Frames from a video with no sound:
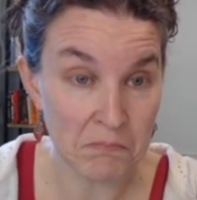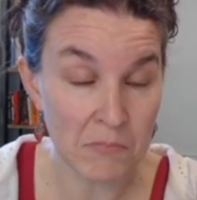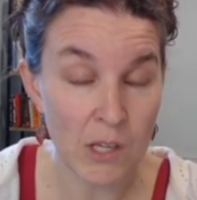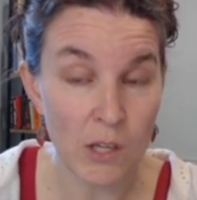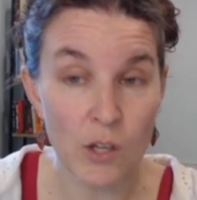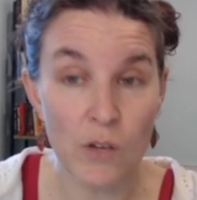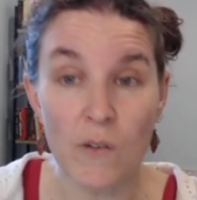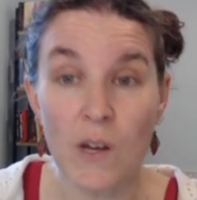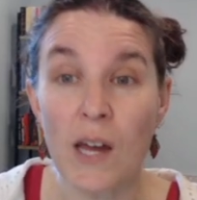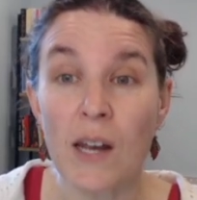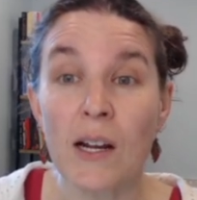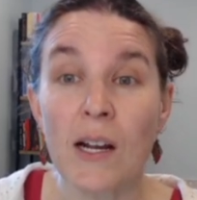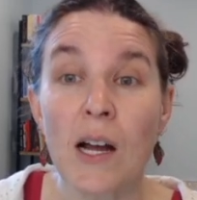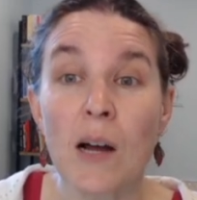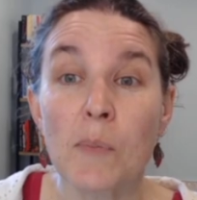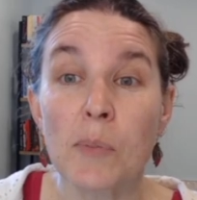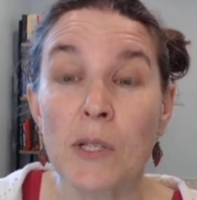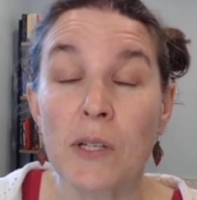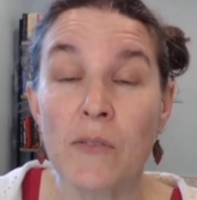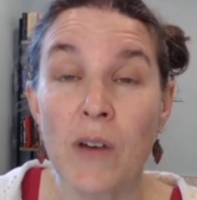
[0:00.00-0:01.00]
You got a
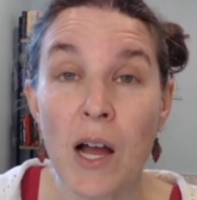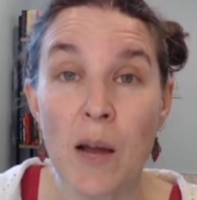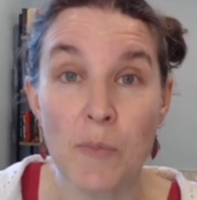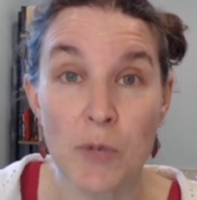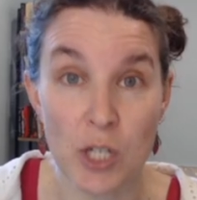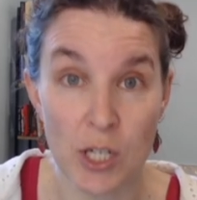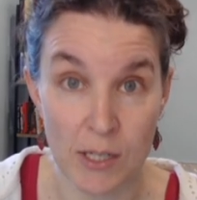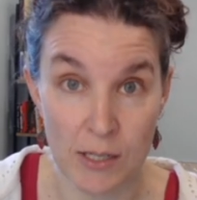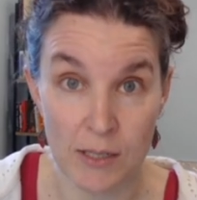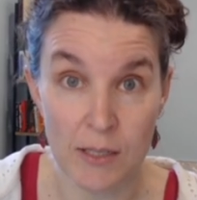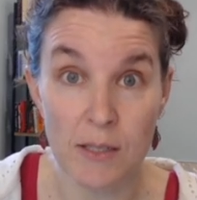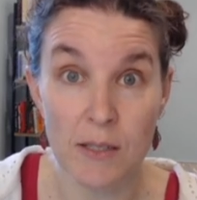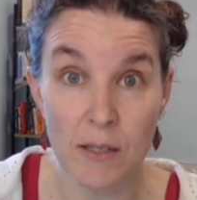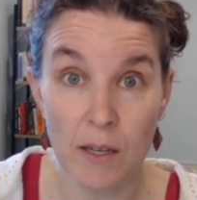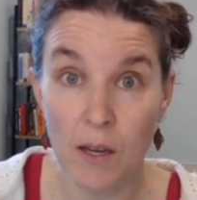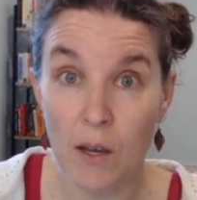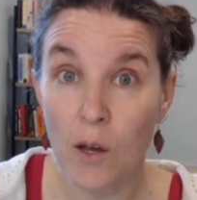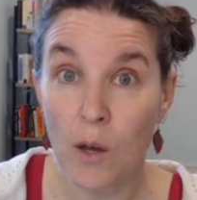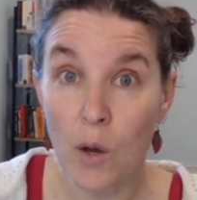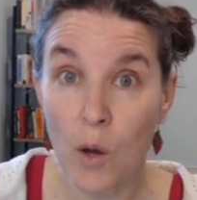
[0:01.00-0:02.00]
couple of options.
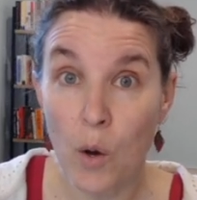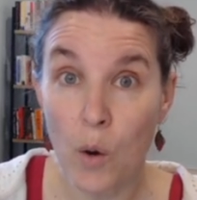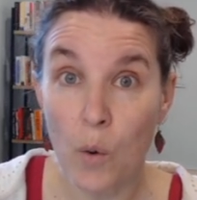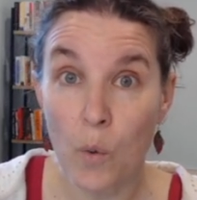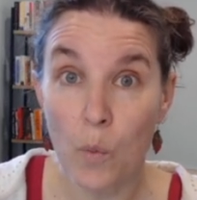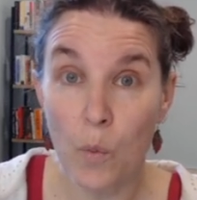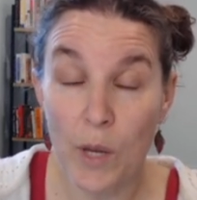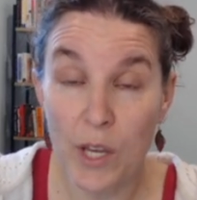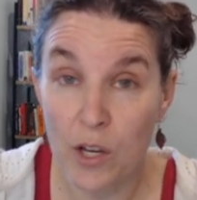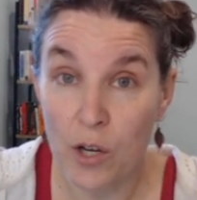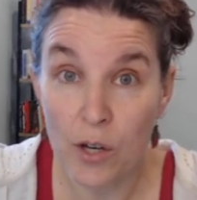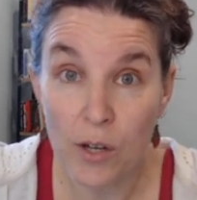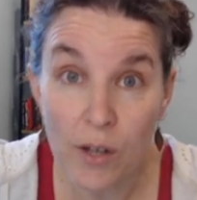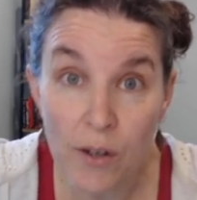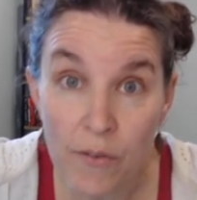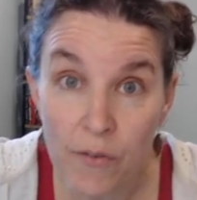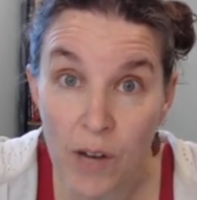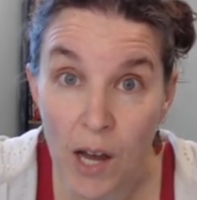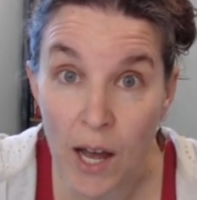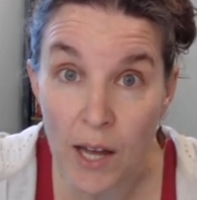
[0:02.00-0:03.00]
We could
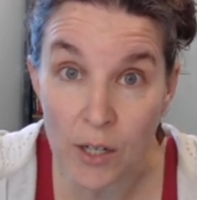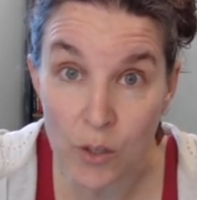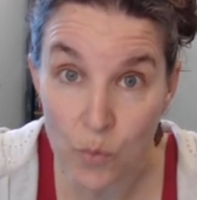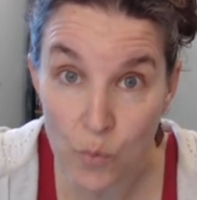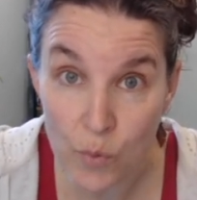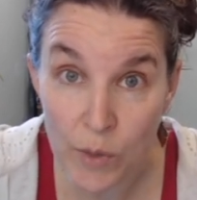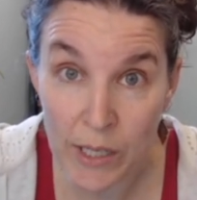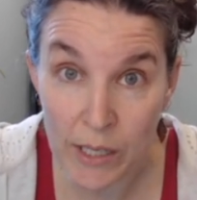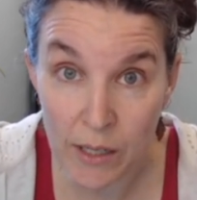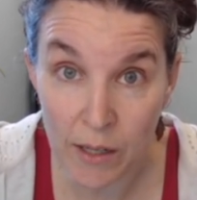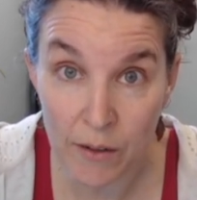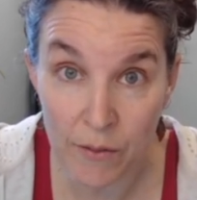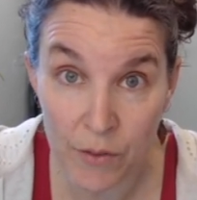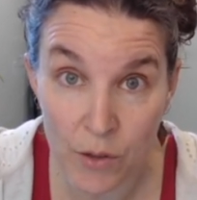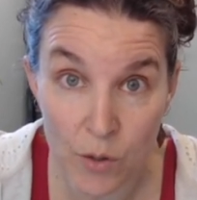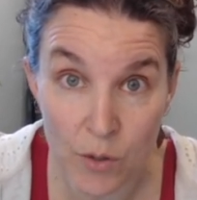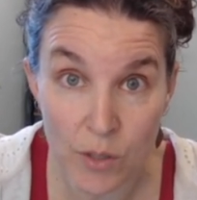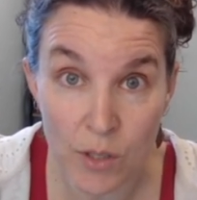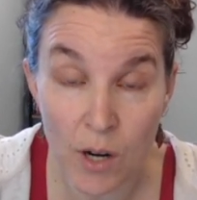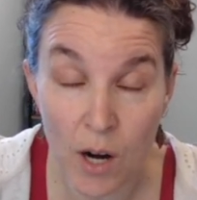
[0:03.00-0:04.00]
have gotten rid of
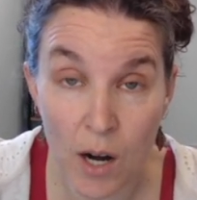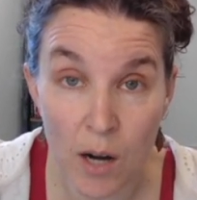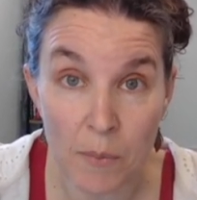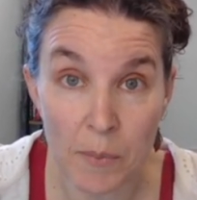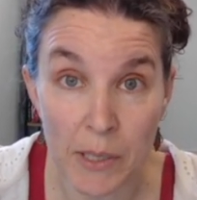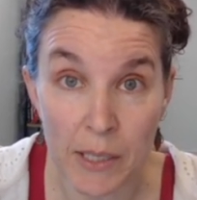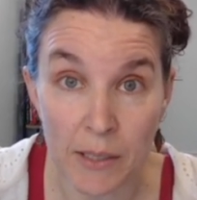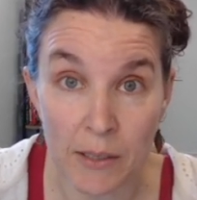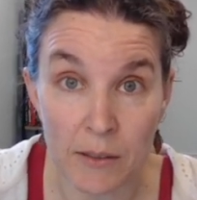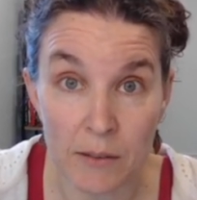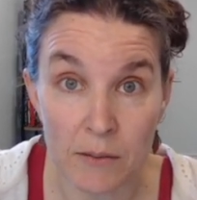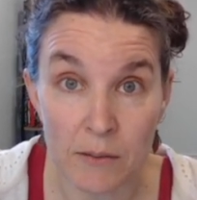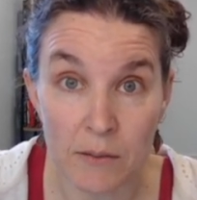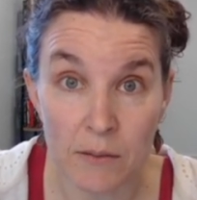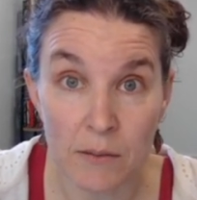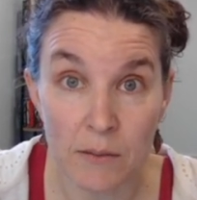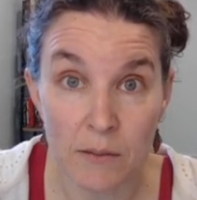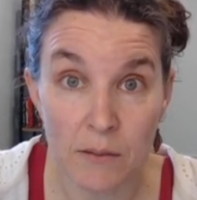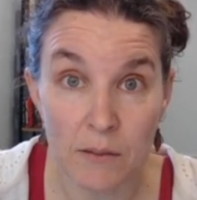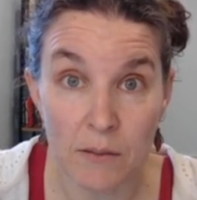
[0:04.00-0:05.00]
those carbon
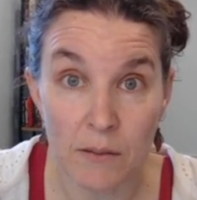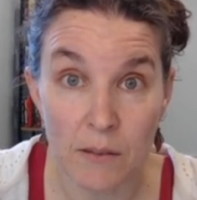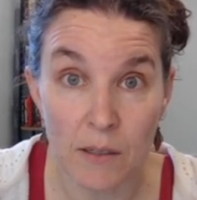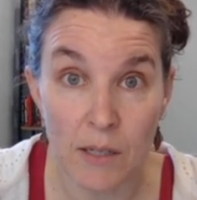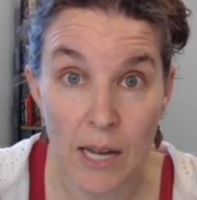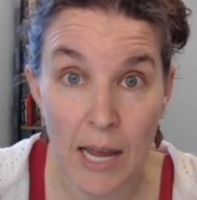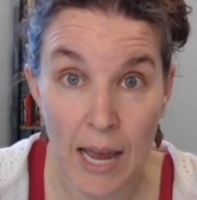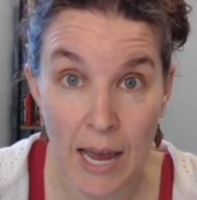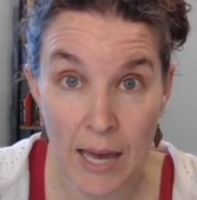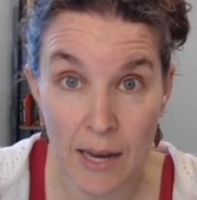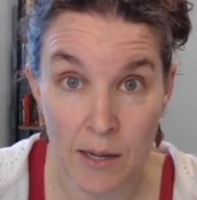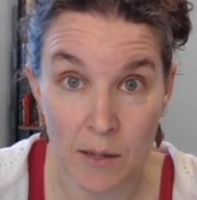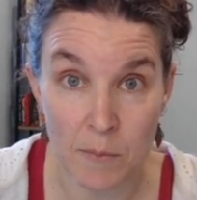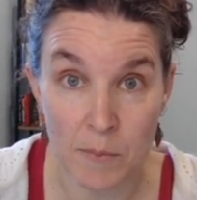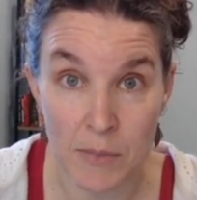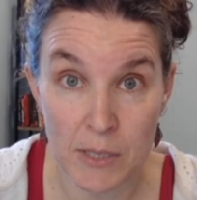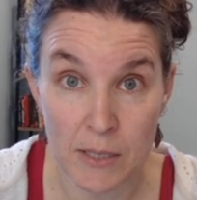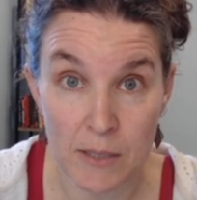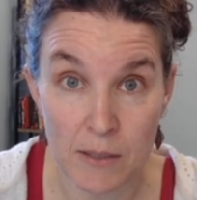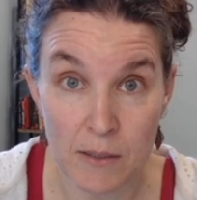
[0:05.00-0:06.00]

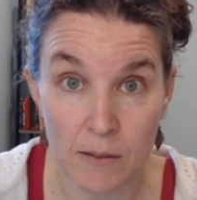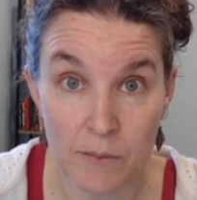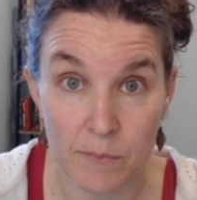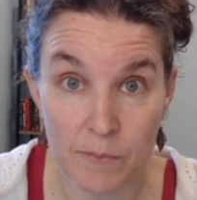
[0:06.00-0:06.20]
atoms.